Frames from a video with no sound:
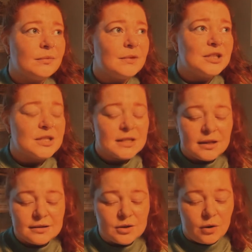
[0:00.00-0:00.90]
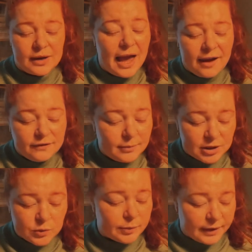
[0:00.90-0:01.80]
just, so yeah, I feel
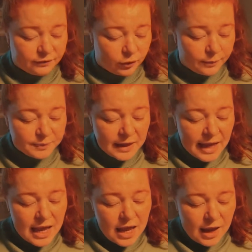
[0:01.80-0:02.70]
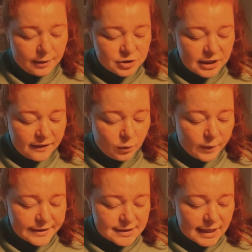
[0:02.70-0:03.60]
much more playful. I'm trying to think,
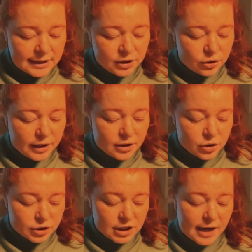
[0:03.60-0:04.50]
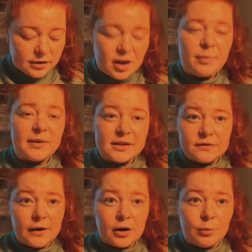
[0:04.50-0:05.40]
what is lighting your inner child up in this
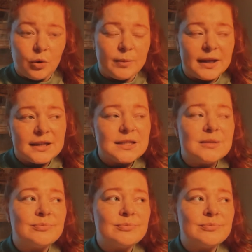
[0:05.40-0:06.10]
very moment?